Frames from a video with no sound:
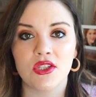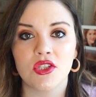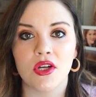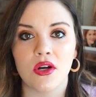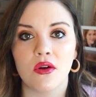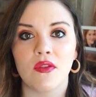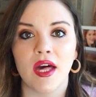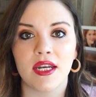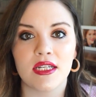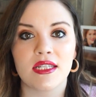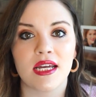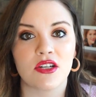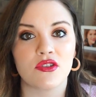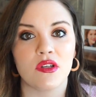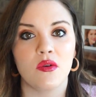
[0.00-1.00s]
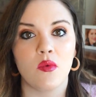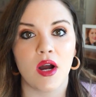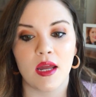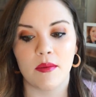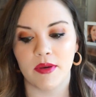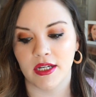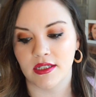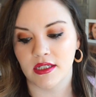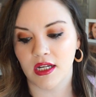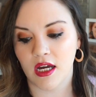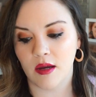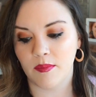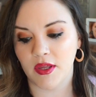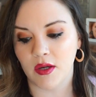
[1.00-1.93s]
so that is actually why I picked it up.